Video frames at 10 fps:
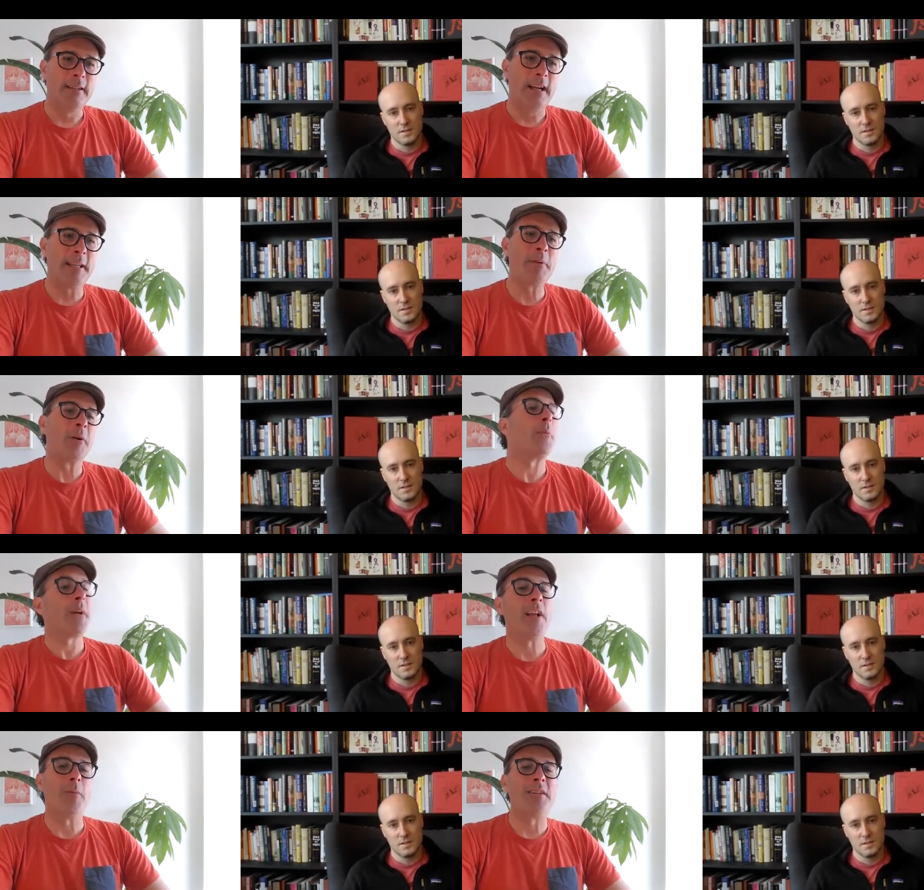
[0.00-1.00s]
Speaker 1: i think people will pay
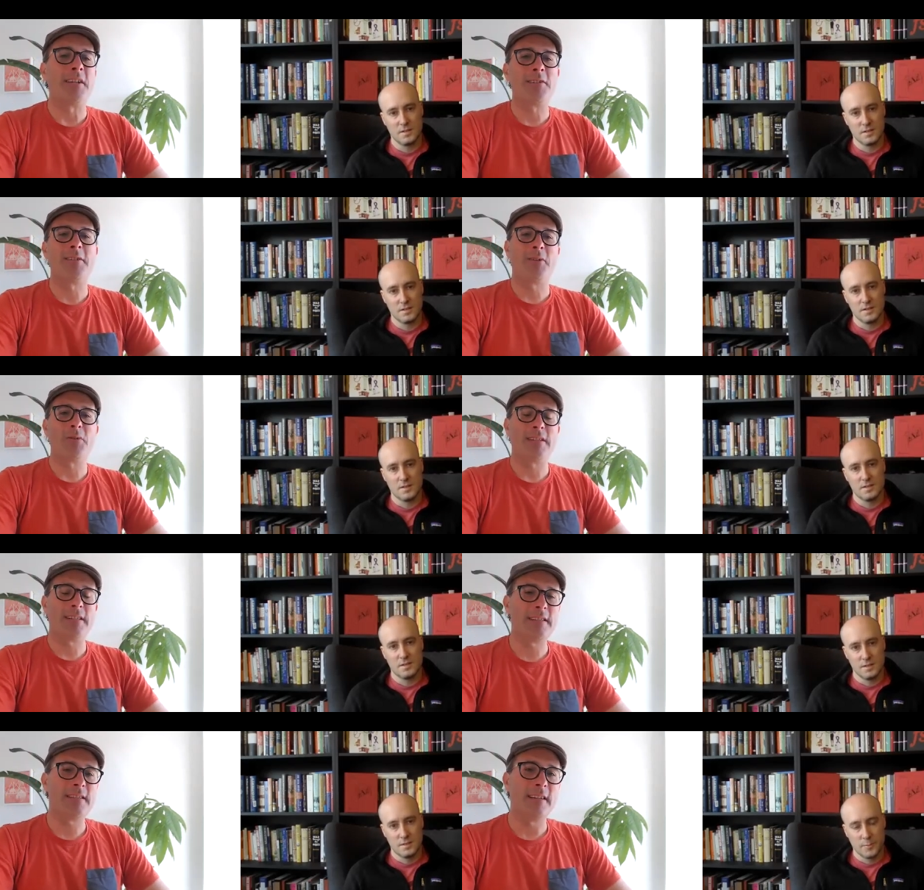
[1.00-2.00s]
a lot more attention to those
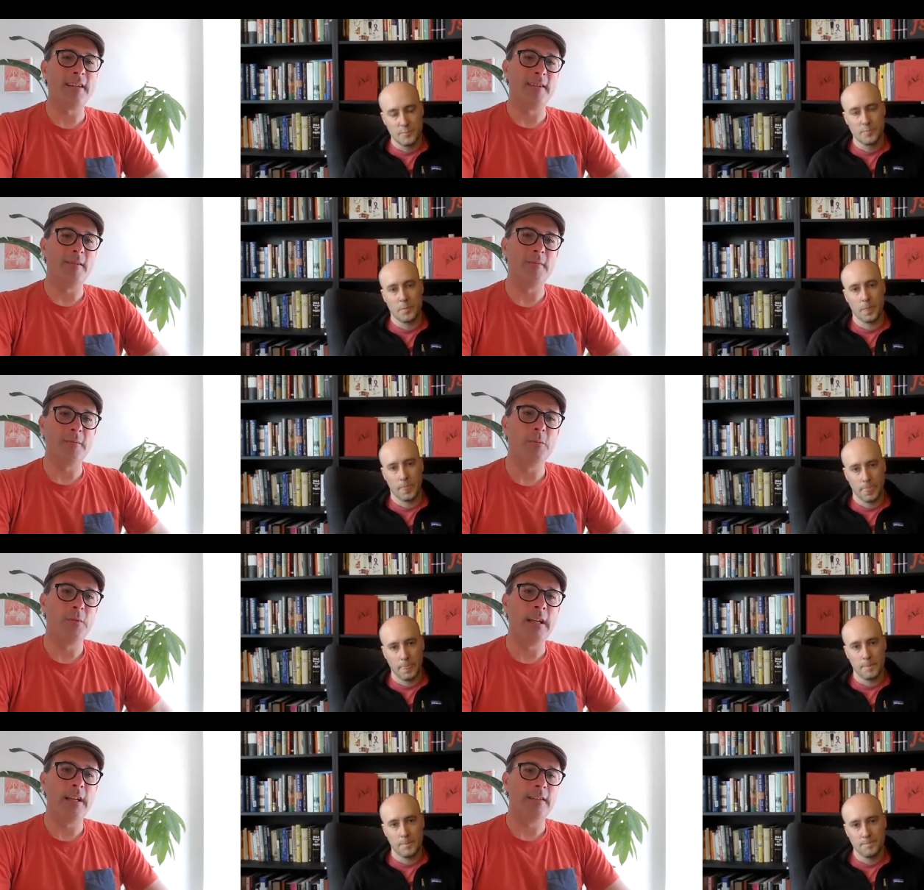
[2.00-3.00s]
things um,
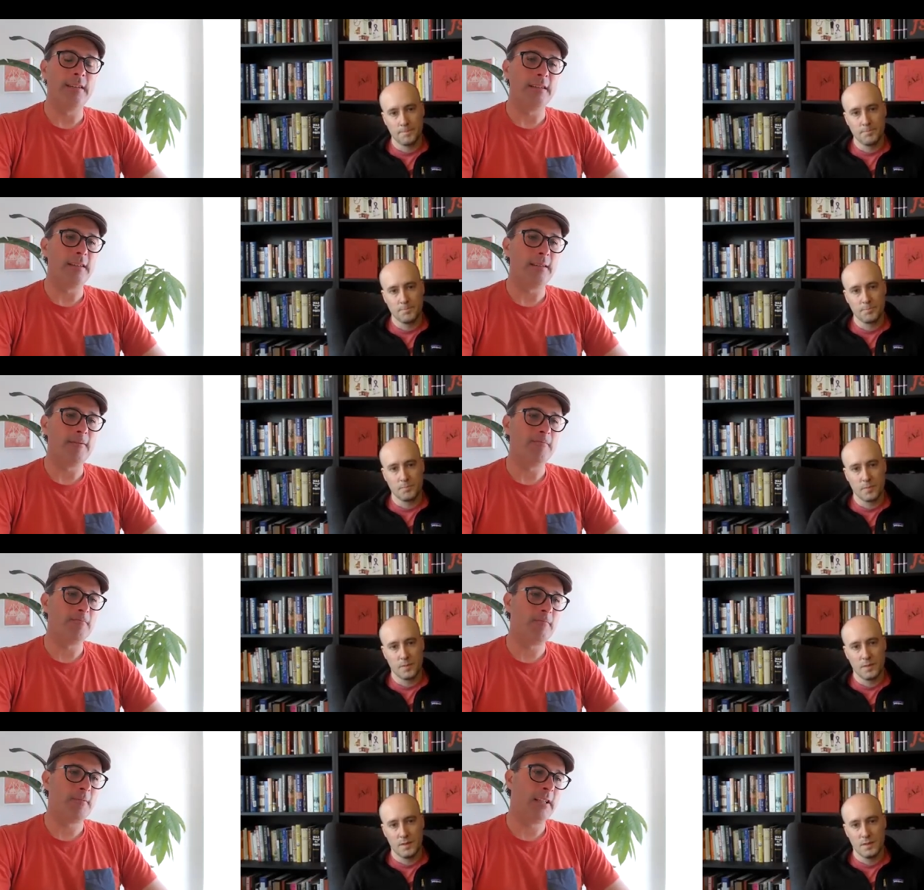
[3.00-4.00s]
and uh,
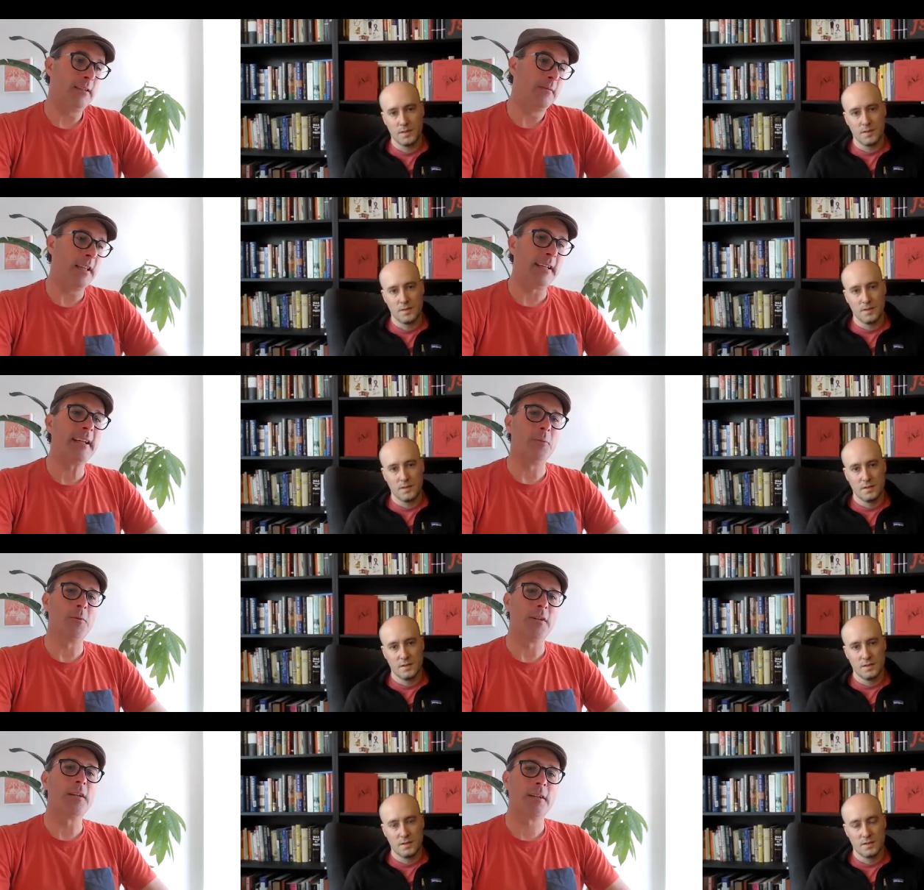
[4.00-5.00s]
you know i think it can
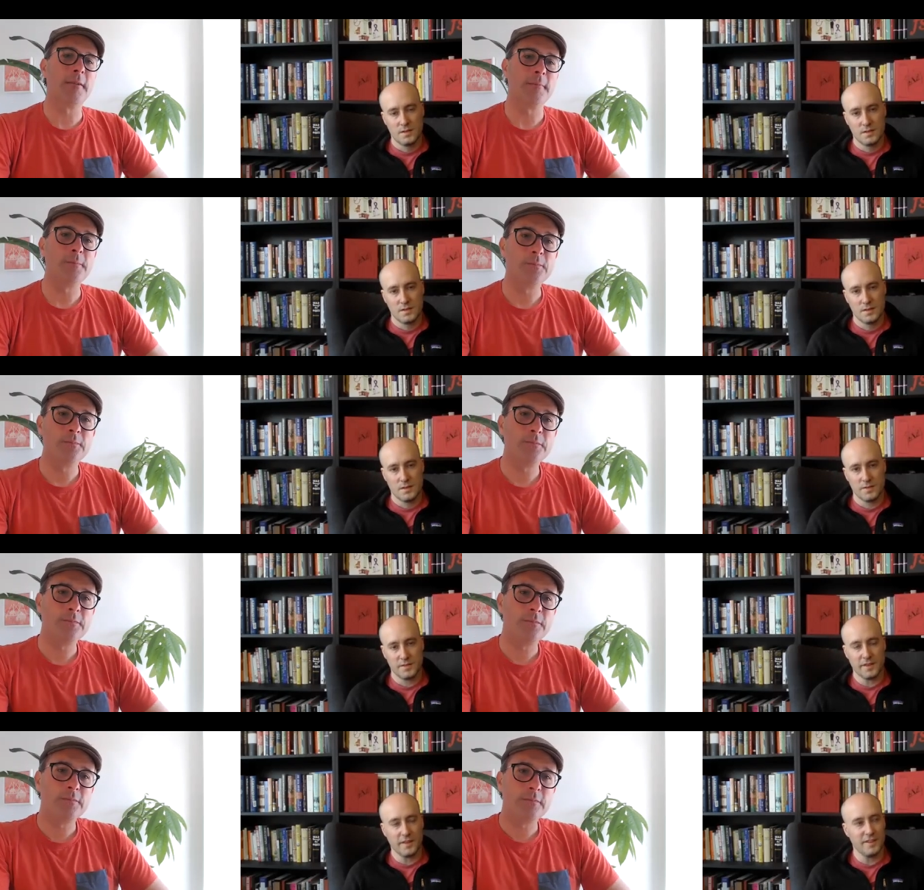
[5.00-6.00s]
work
Speaker 2: I
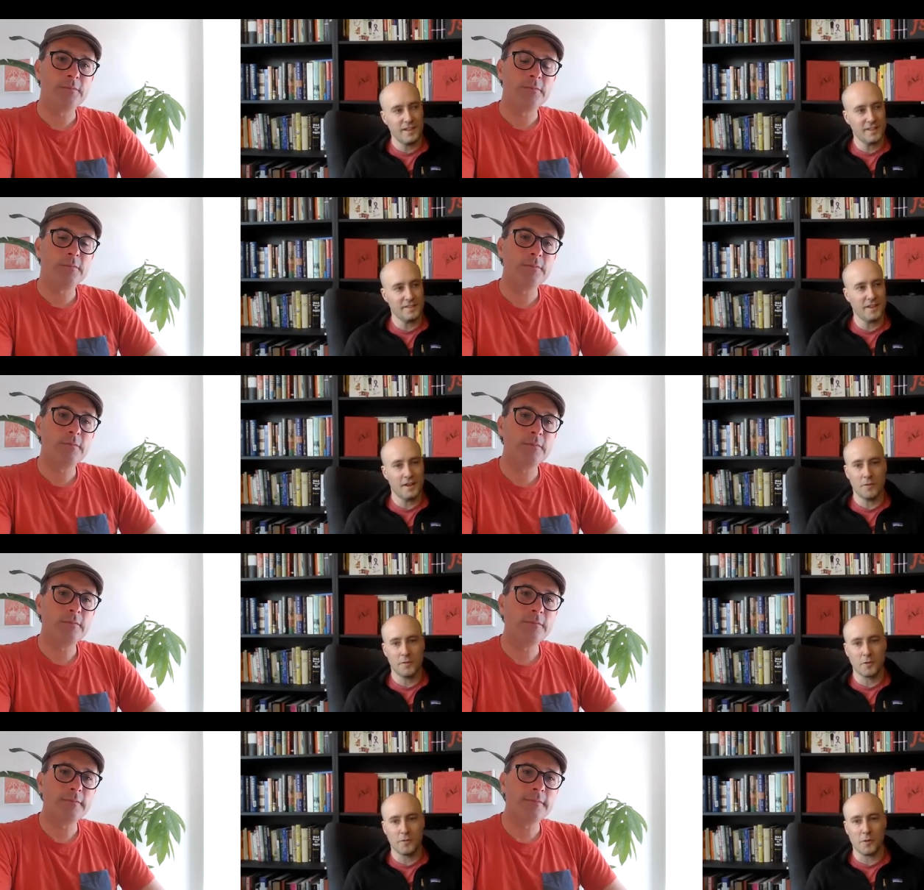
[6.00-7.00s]
was thinking last night, I
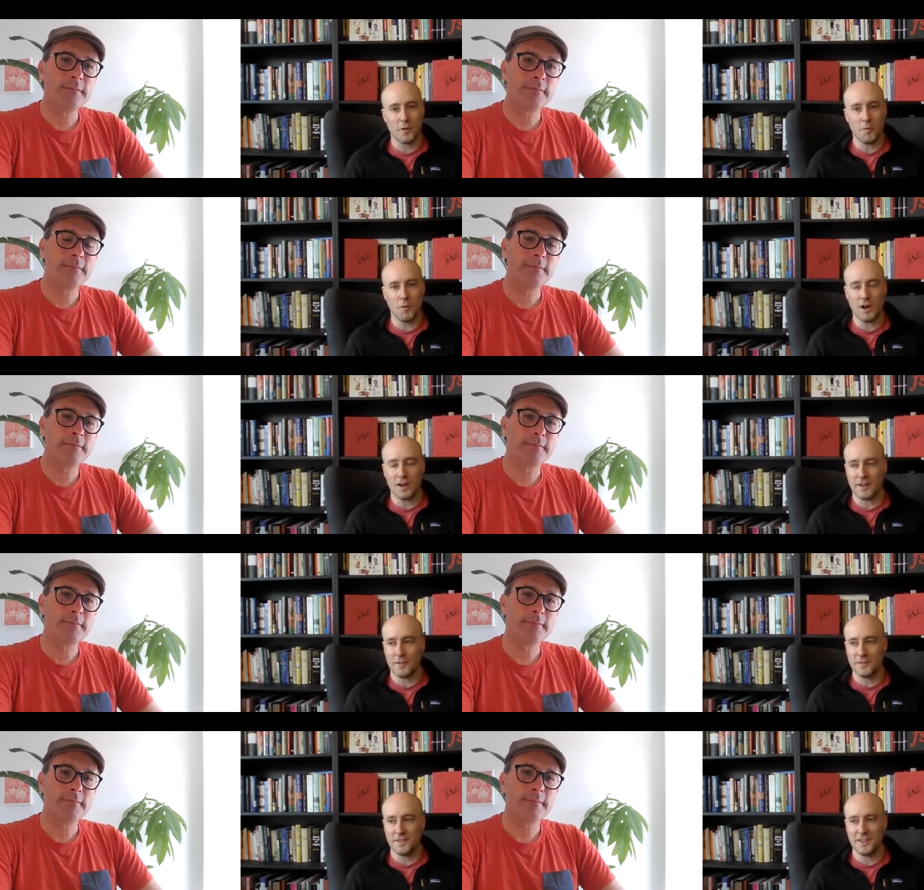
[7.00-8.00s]
was going for a walk
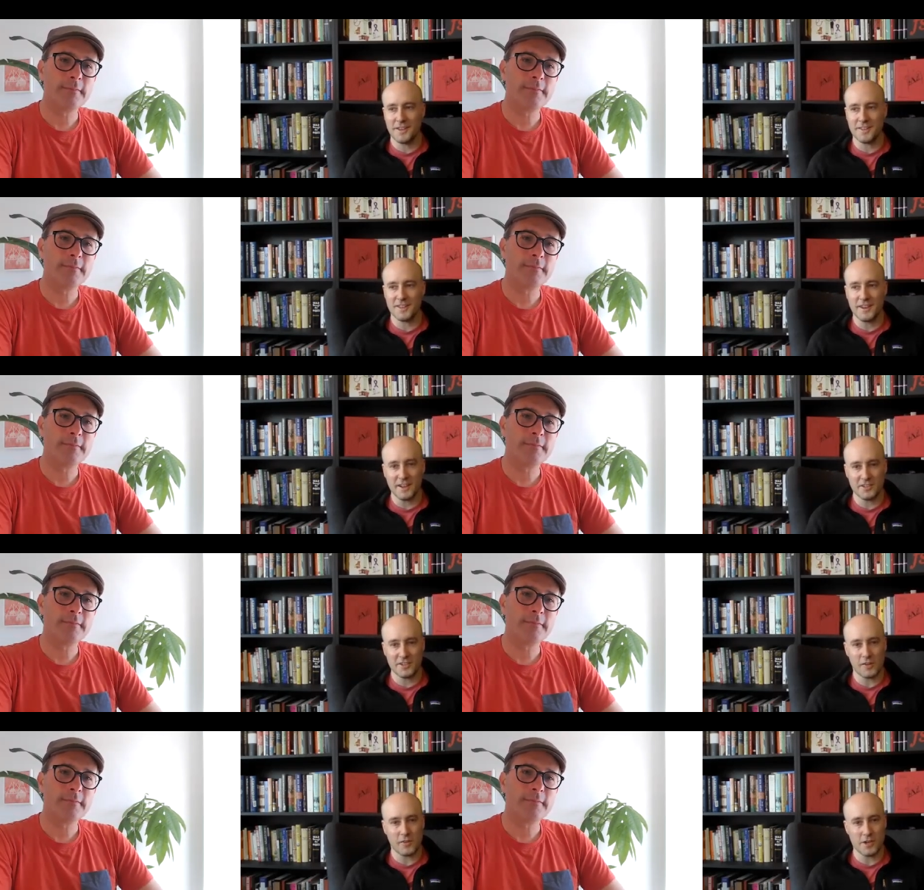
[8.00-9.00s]
and I was thinking the next
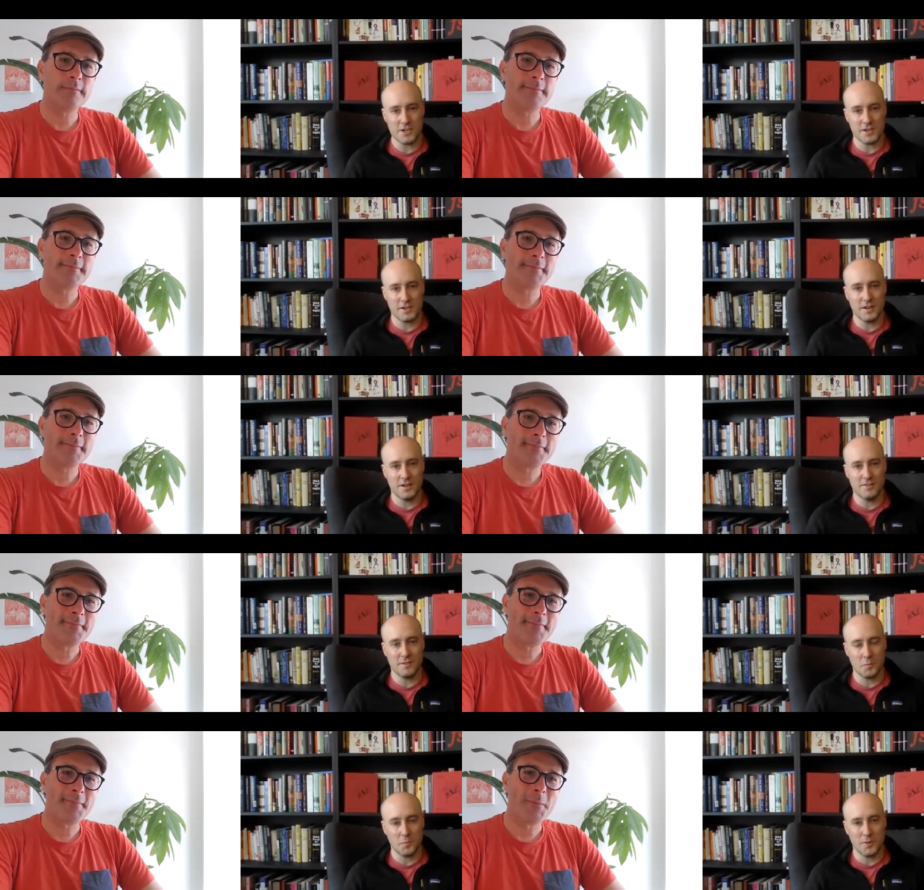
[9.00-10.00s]
generation of
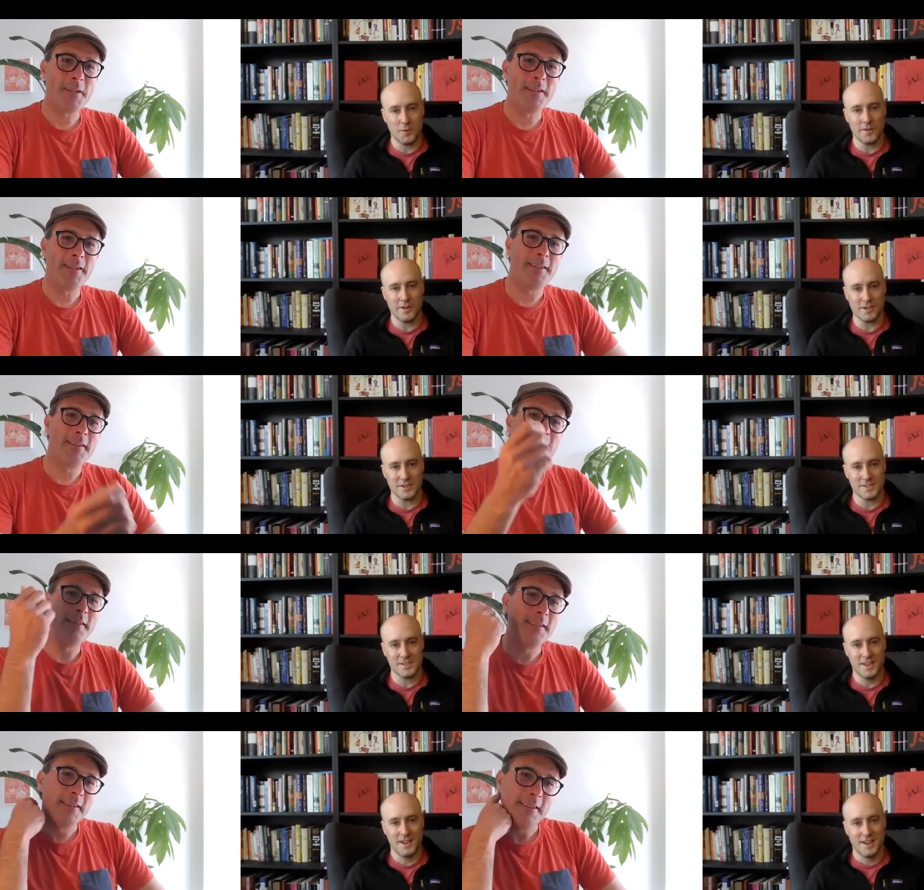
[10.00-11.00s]
computers